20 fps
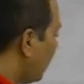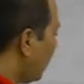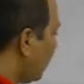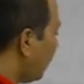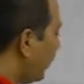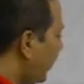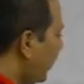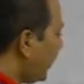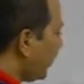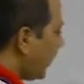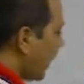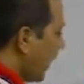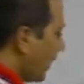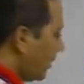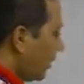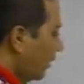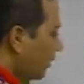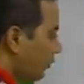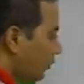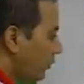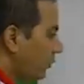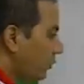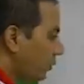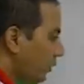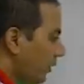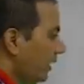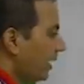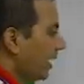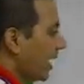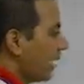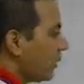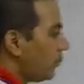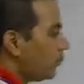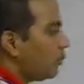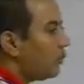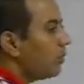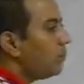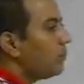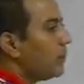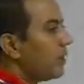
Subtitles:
We cannot, we can put,